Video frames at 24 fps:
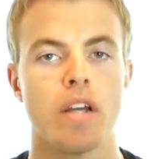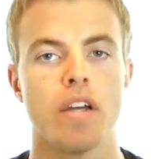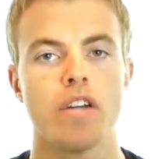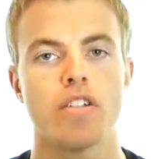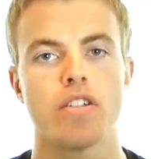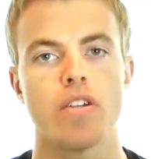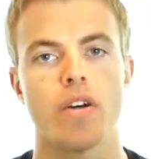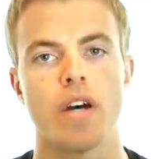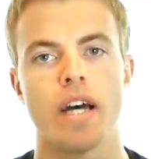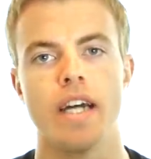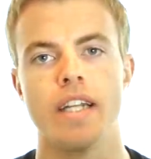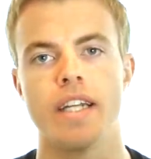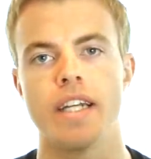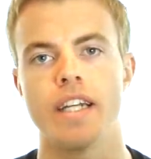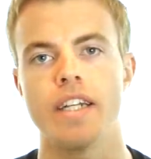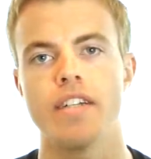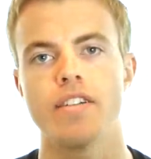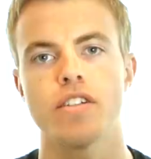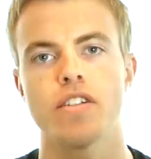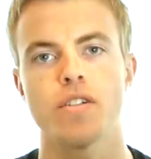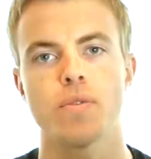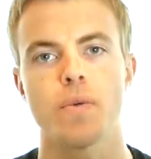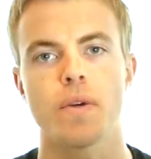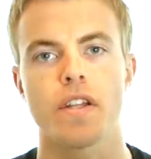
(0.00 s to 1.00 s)
So, and
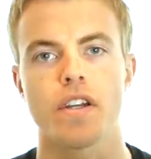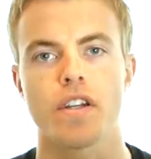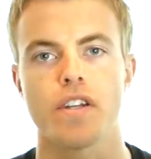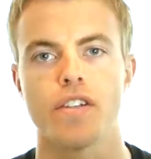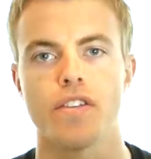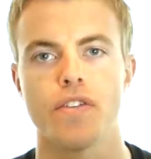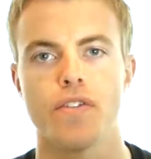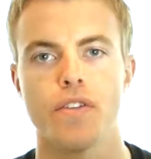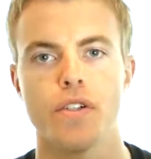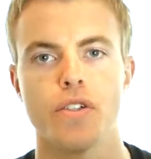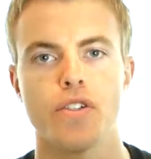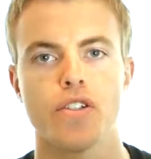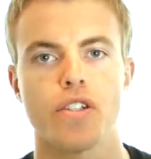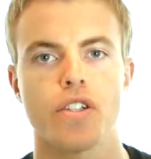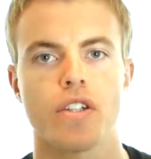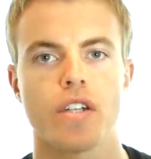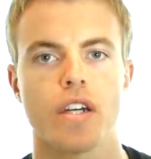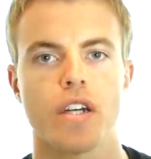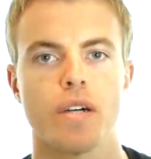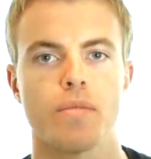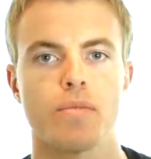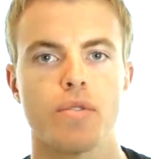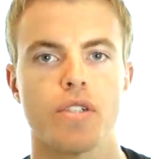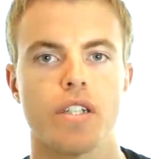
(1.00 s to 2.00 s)
here's where the confusion
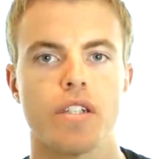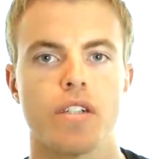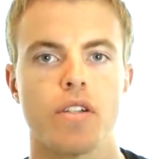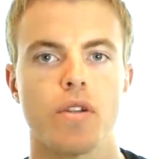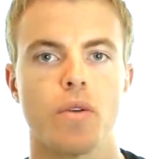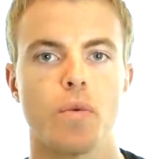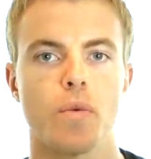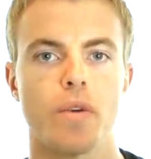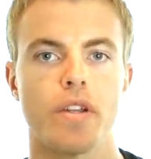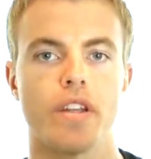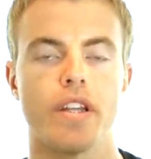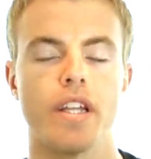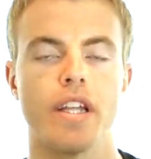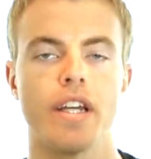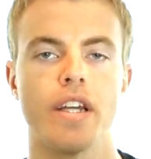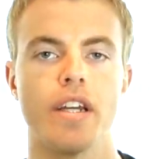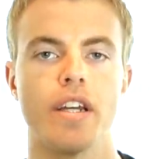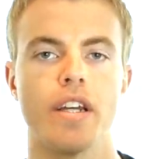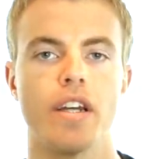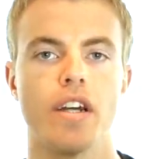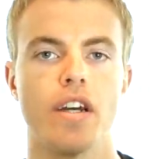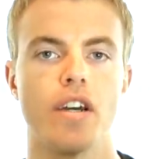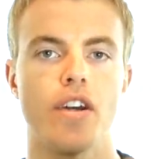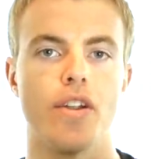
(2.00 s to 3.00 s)
comes in with
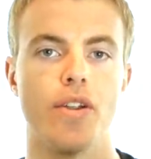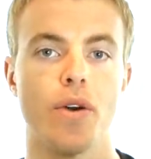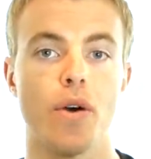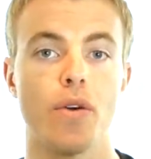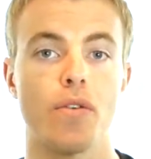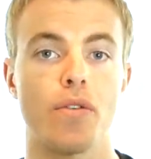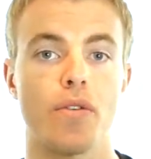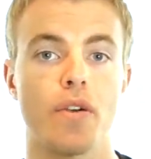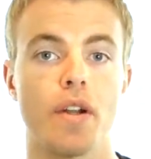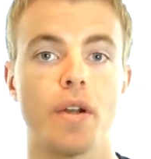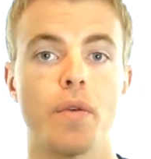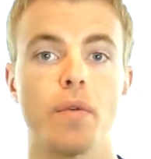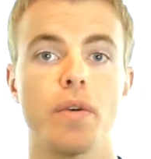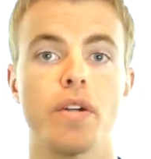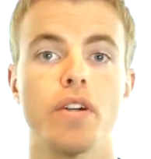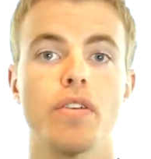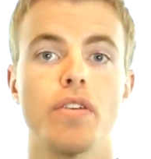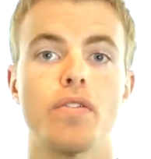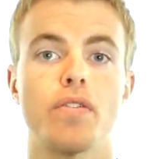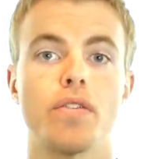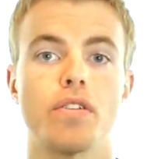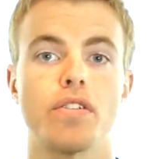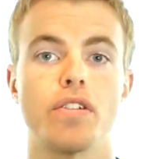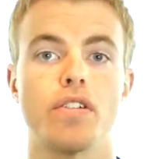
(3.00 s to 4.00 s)
the no free will
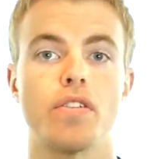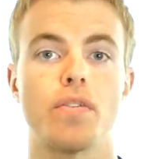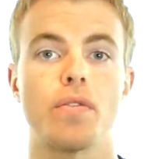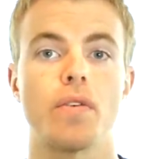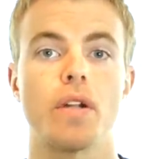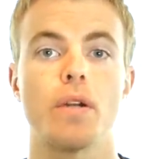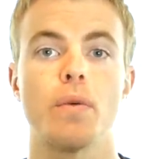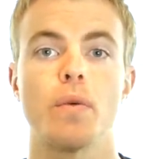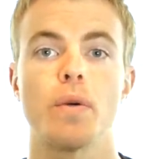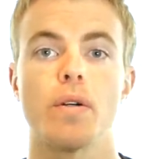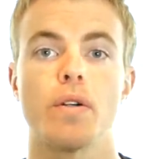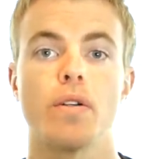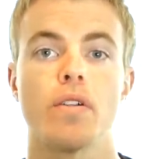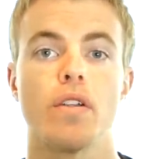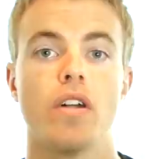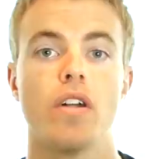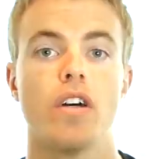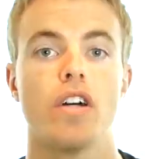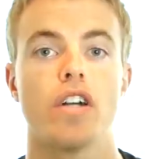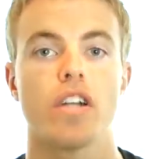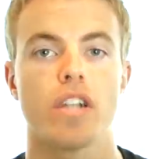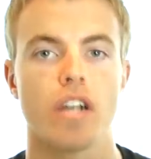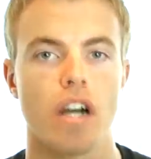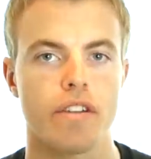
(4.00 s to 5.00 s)
versus free will
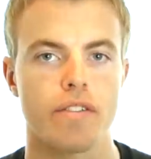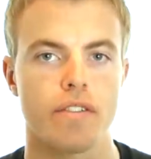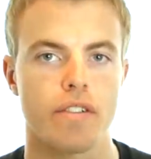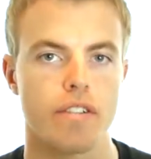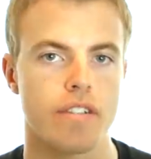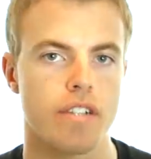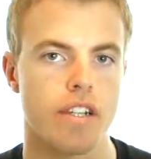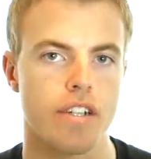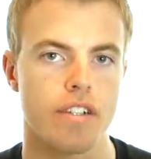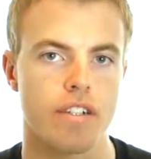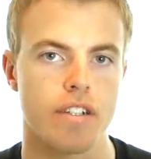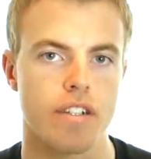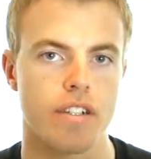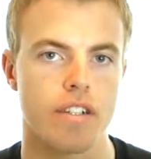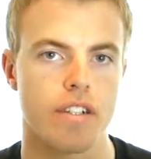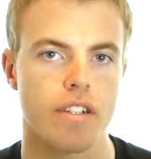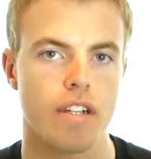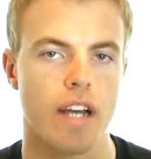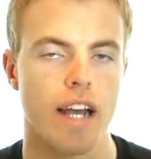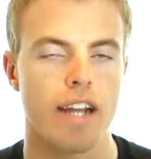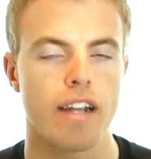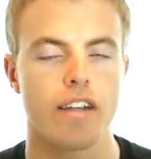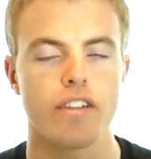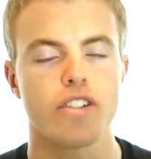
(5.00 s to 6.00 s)
conversation.
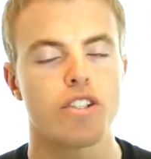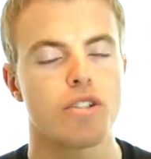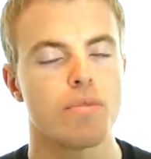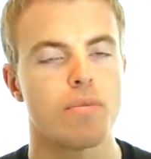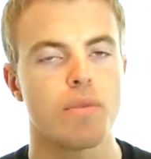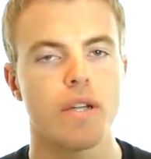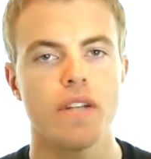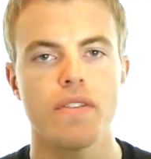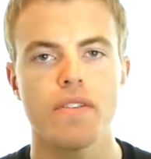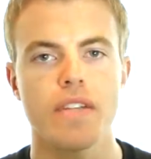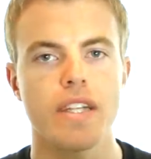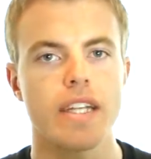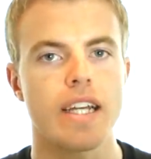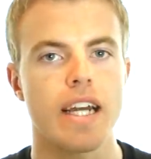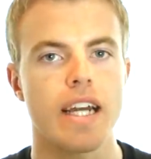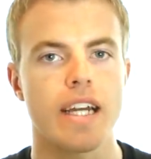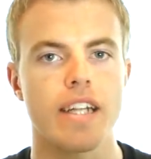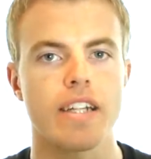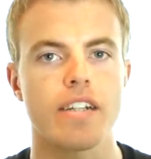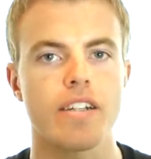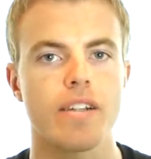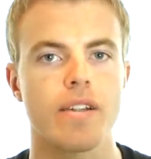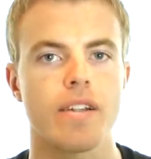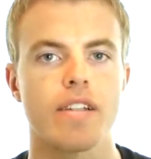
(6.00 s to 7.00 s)
And I'll just briefly get
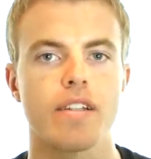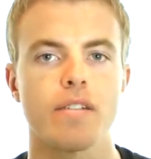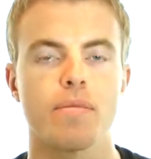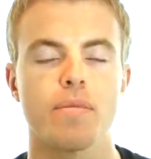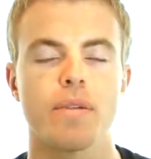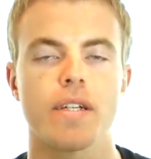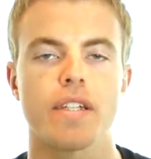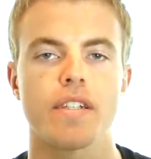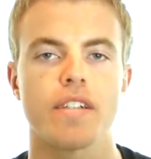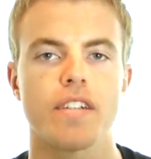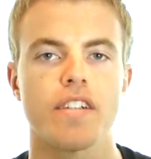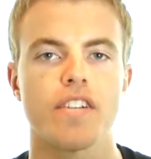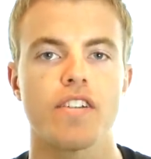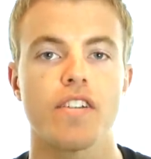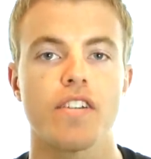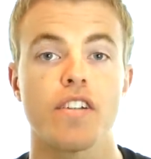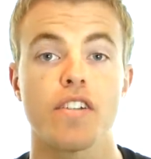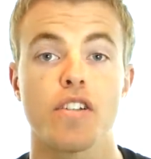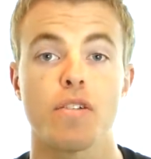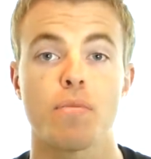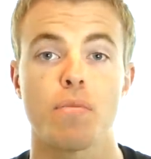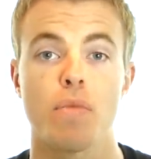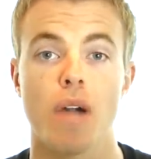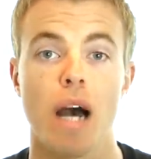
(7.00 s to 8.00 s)
into this because there's such
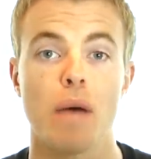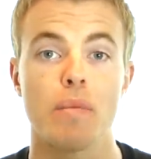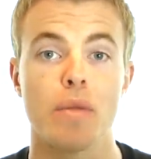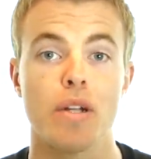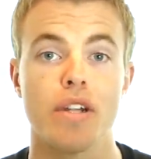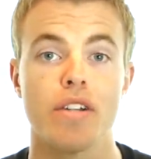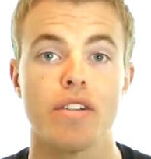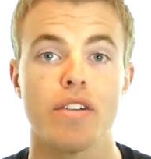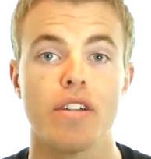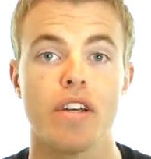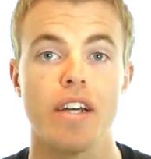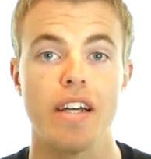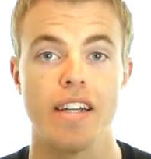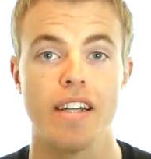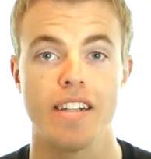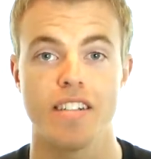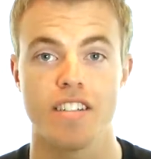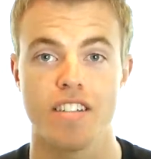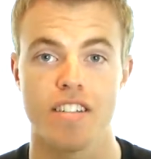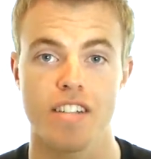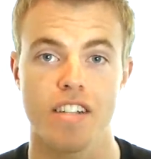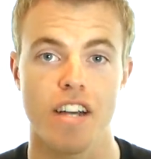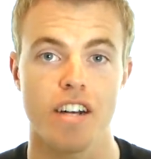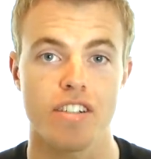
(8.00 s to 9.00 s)
a prominent
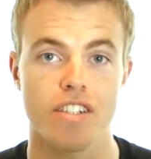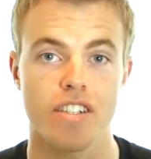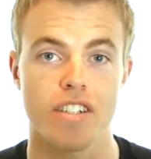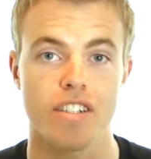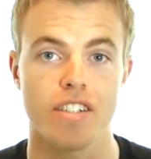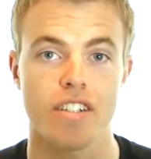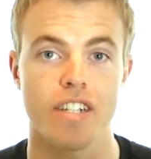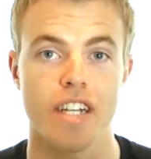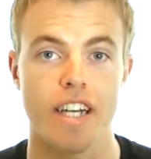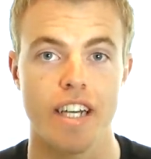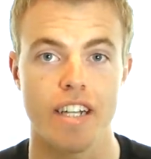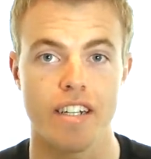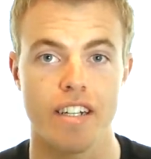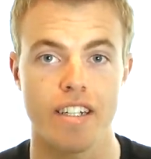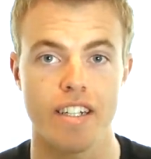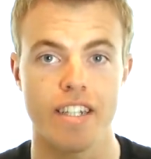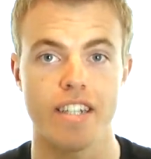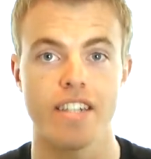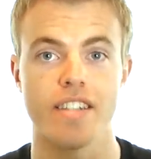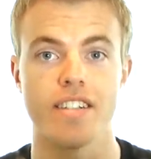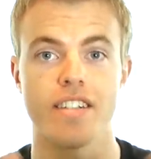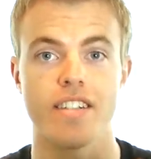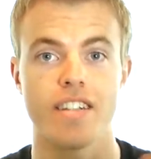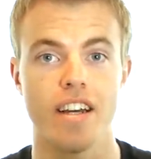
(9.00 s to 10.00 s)
discussion in
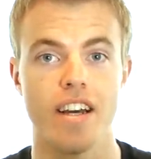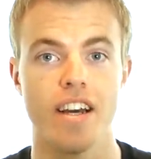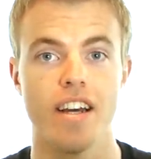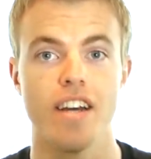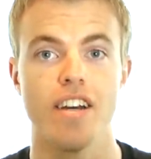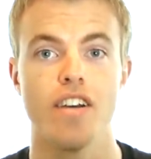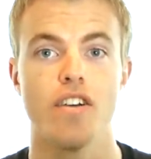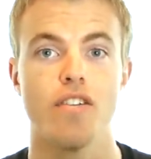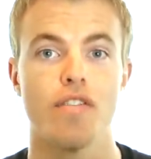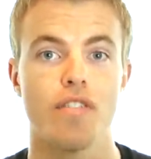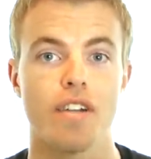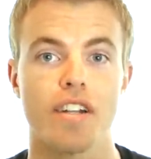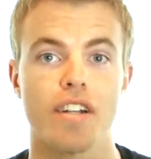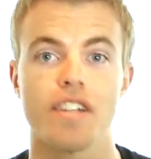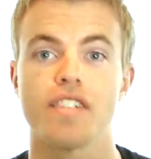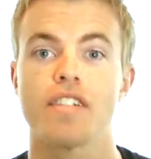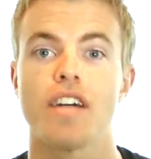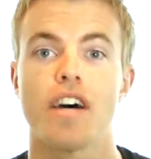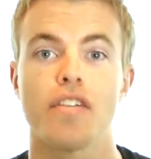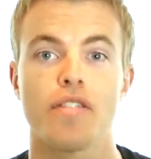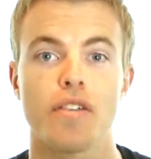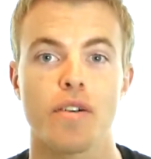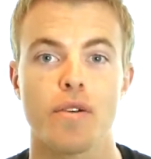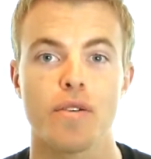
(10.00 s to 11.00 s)
these
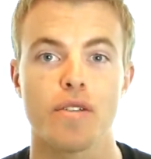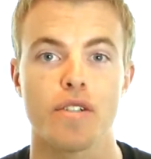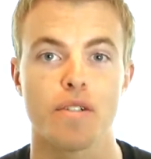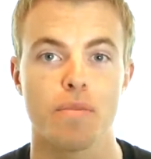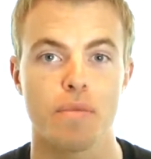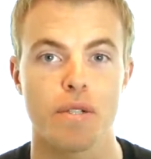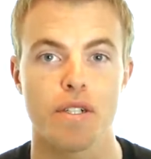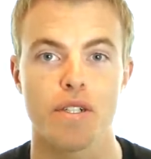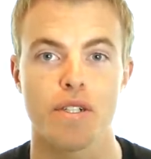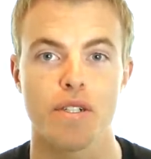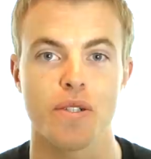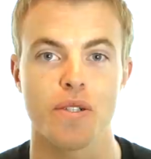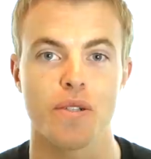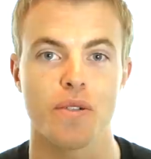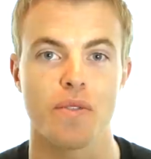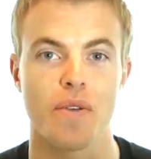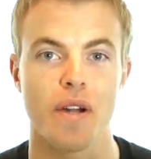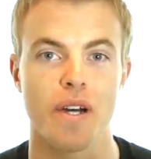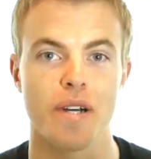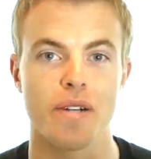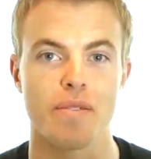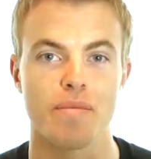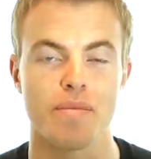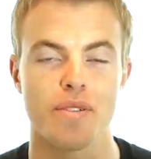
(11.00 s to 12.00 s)
philosophical spiritual
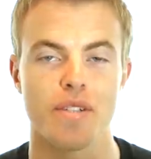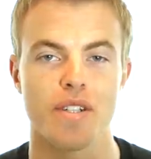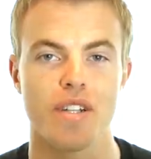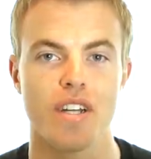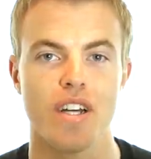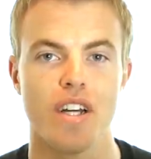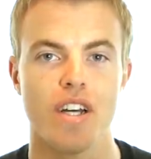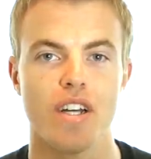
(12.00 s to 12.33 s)
realms.